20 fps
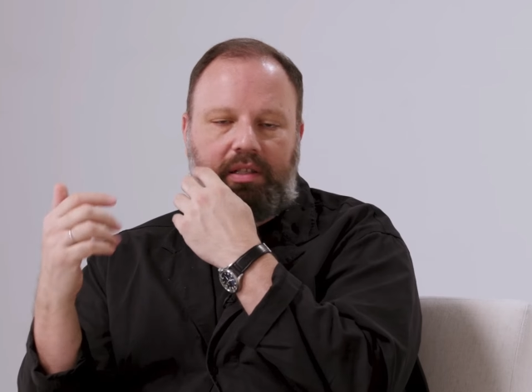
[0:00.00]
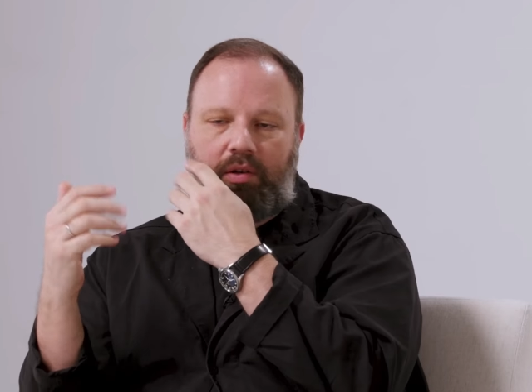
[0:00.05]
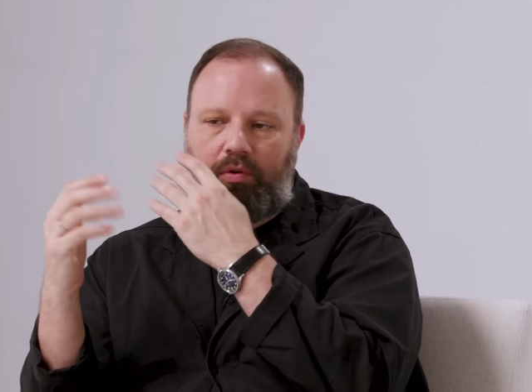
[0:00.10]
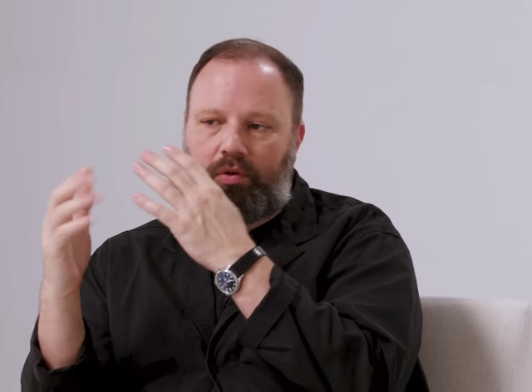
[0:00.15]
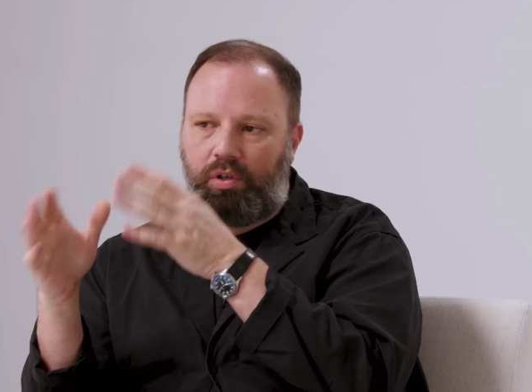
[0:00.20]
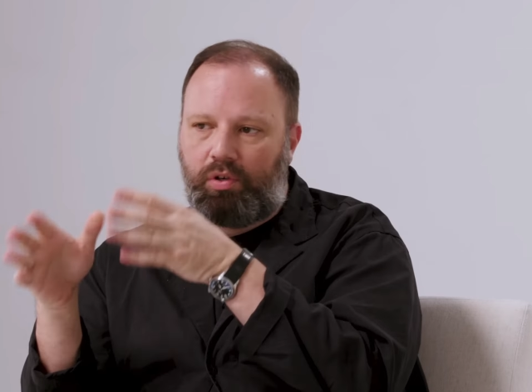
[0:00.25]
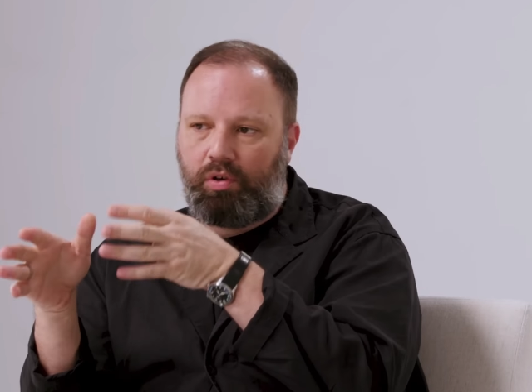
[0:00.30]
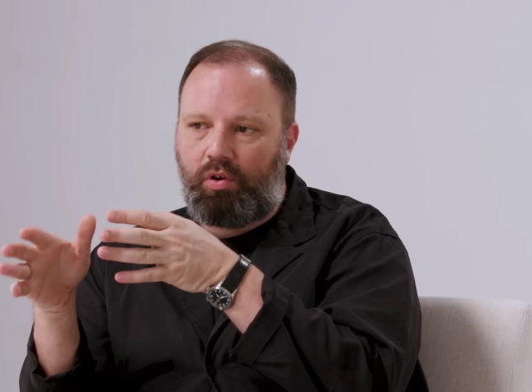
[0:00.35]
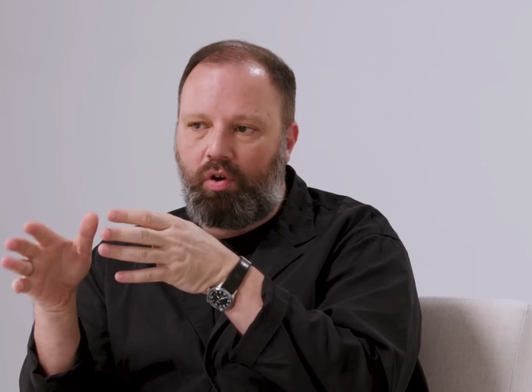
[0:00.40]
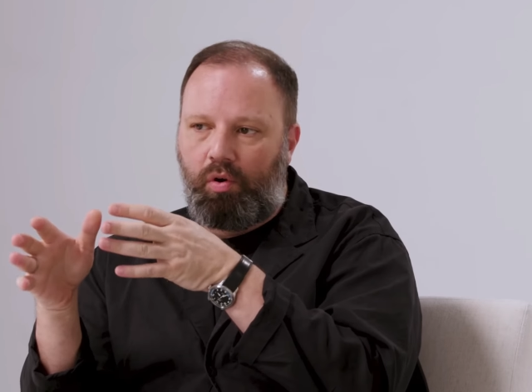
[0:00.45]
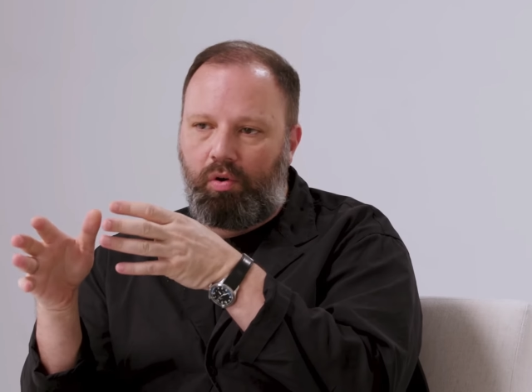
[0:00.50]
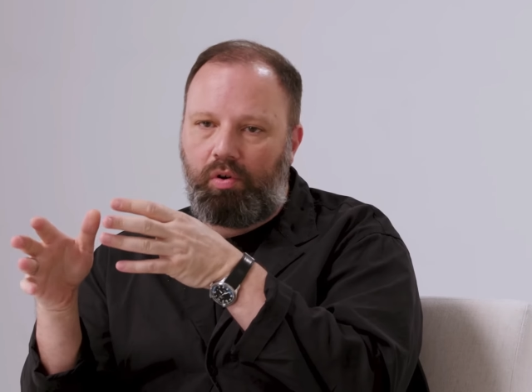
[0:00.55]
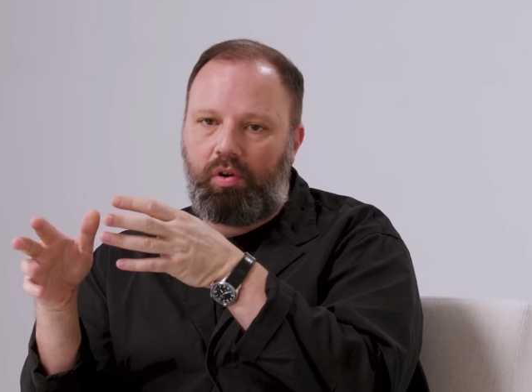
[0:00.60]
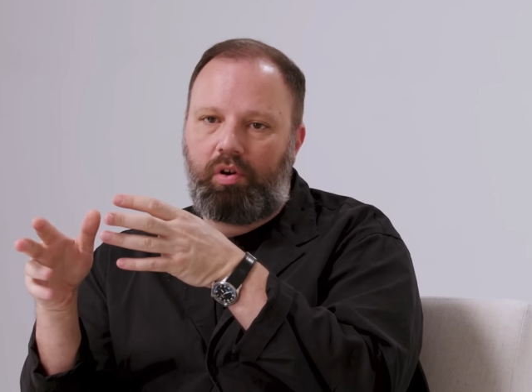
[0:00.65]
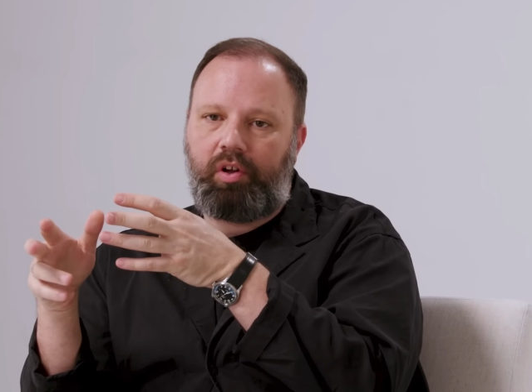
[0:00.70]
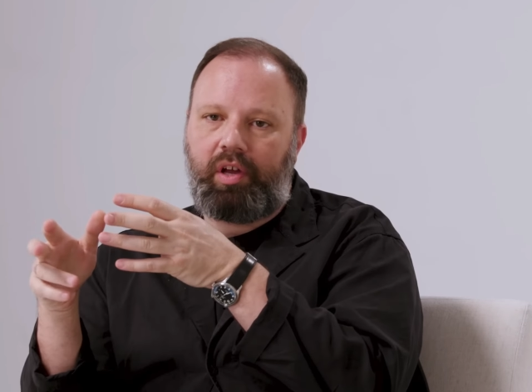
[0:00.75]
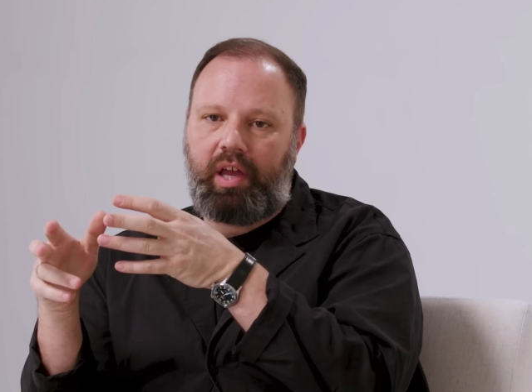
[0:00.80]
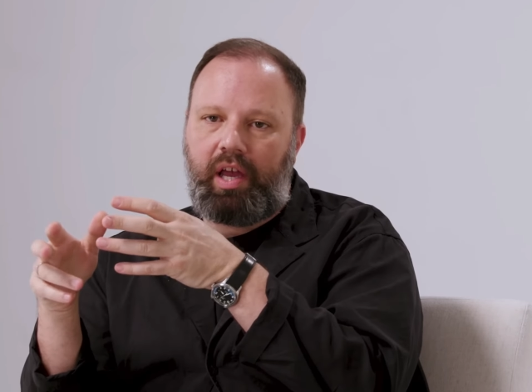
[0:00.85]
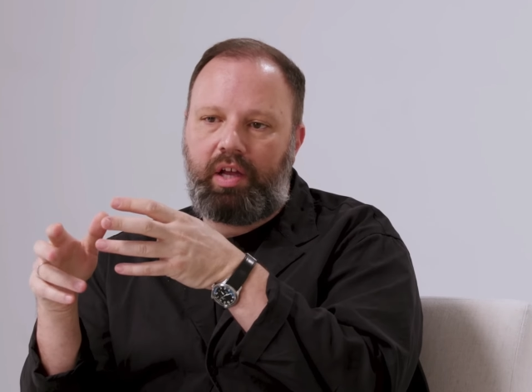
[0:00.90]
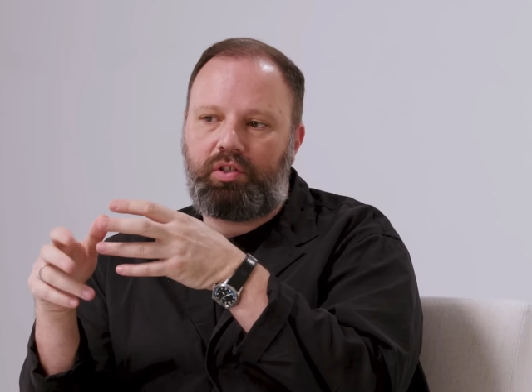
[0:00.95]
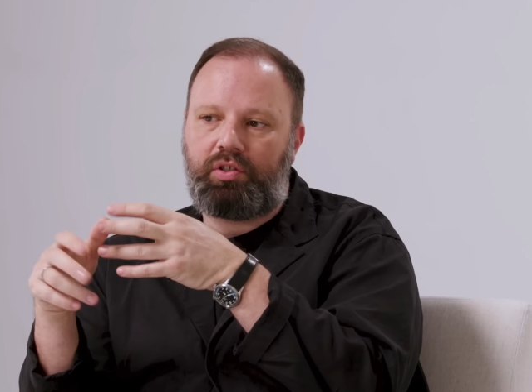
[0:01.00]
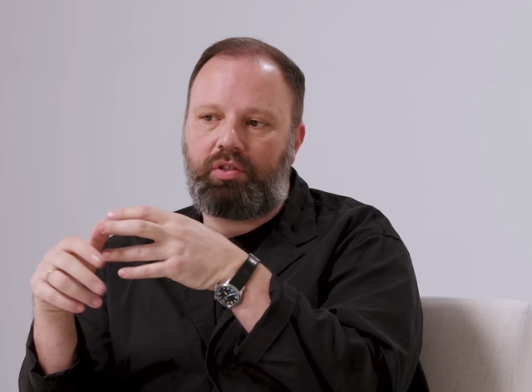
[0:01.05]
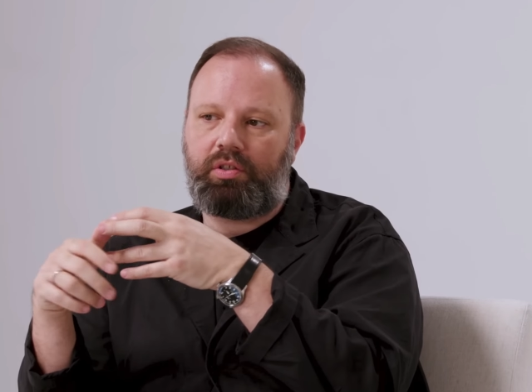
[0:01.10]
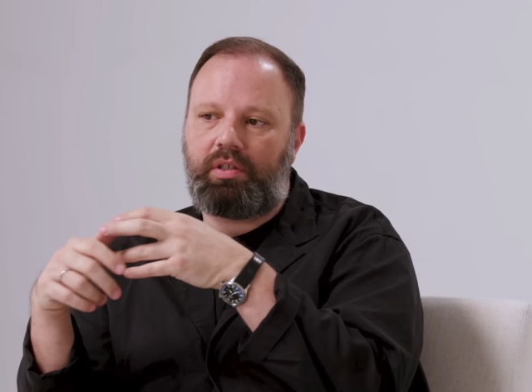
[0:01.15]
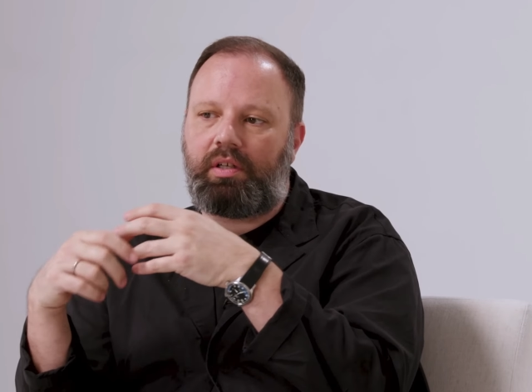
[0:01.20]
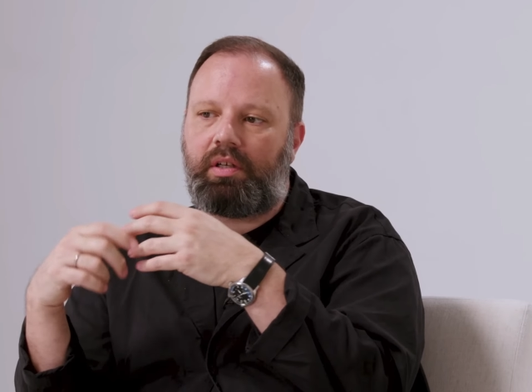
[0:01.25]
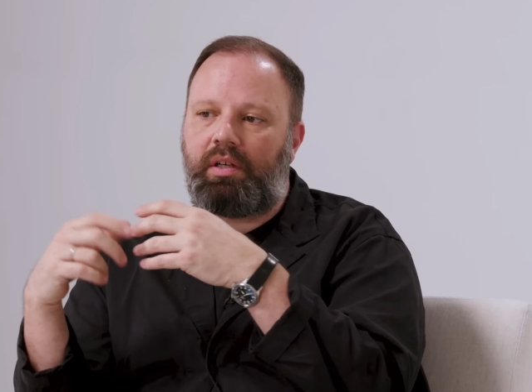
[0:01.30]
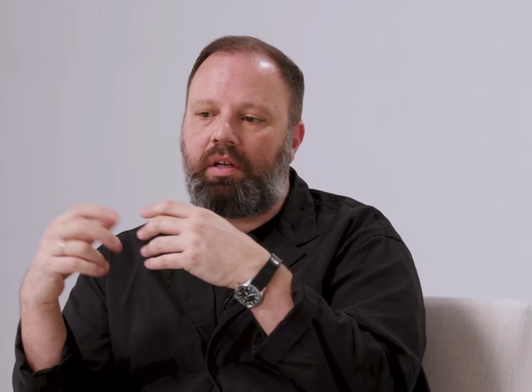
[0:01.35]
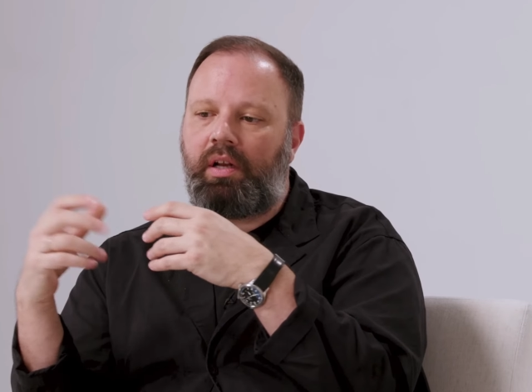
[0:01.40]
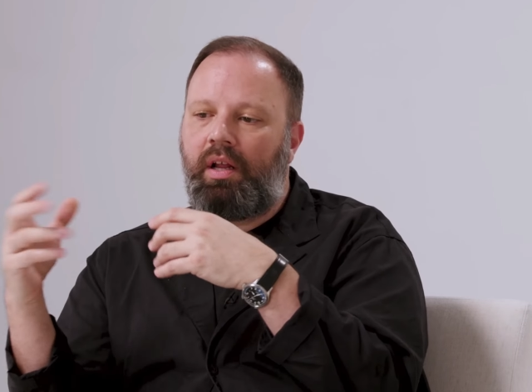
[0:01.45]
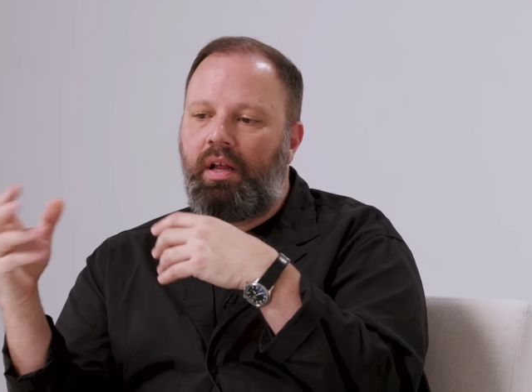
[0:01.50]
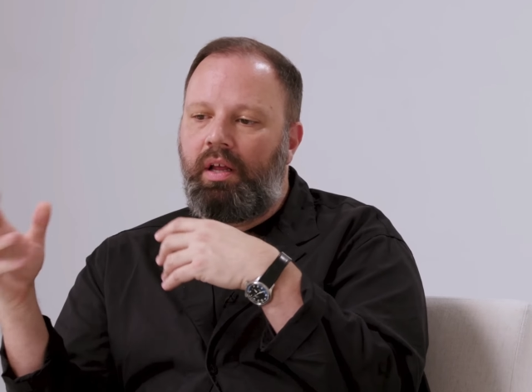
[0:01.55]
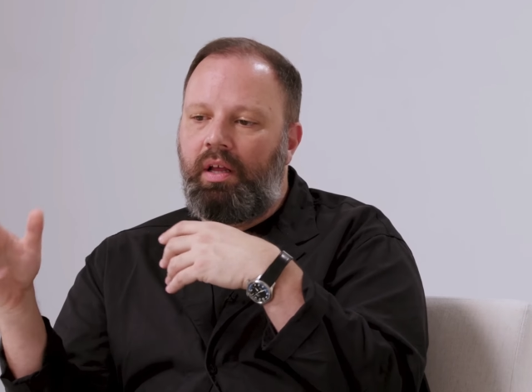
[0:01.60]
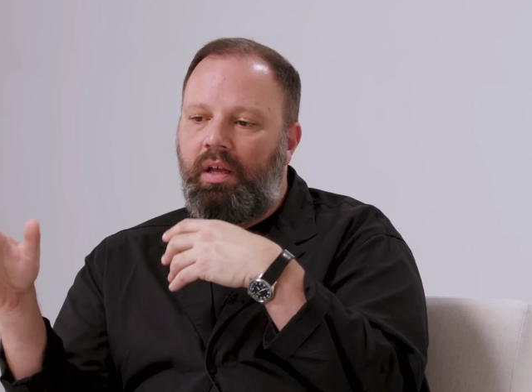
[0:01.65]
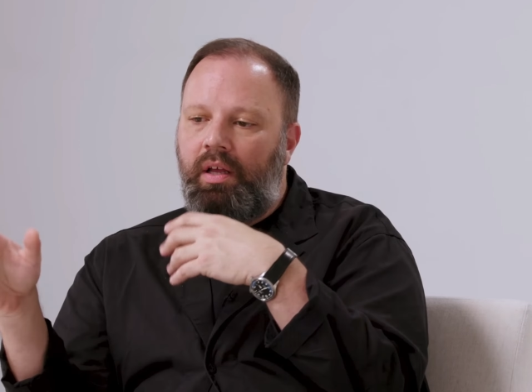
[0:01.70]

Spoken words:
So you go on location and,